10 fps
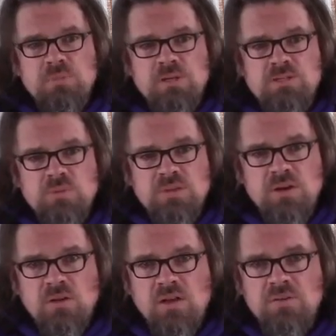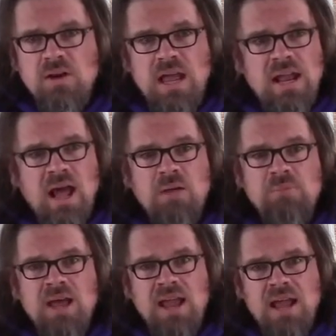is with their lover, and I'm
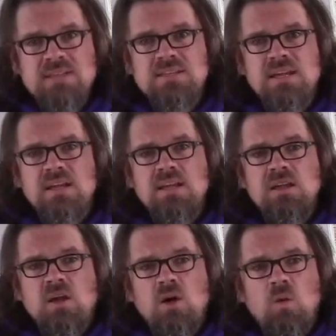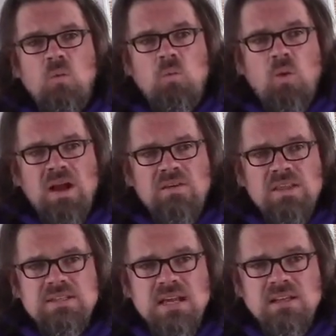not asking, why are
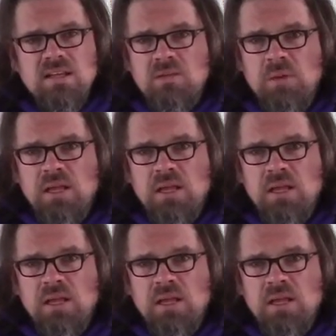they telling me?